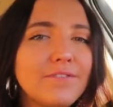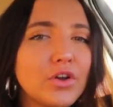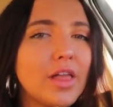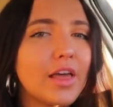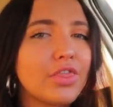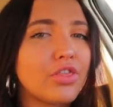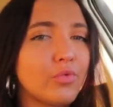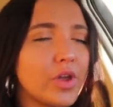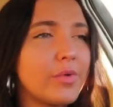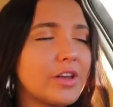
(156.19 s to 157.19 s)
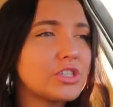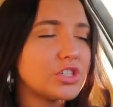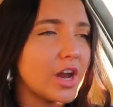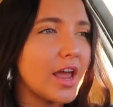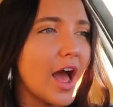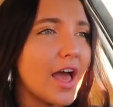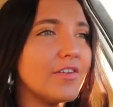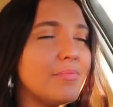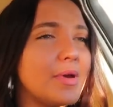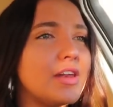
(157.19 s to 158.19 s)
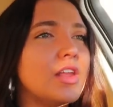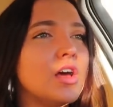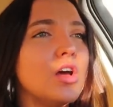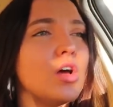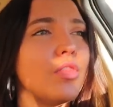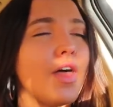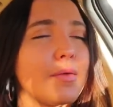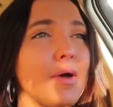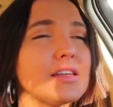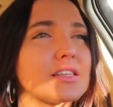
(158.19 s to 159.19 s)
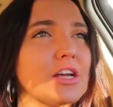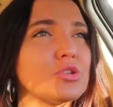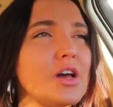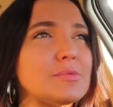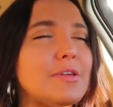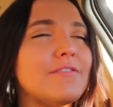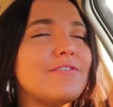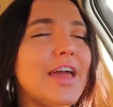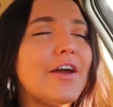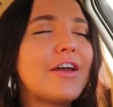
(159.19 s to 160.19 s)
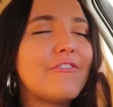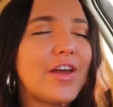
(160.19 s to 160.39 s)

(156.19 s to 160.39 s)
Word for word: for like three weeks straight, I've been like my schedule has been very,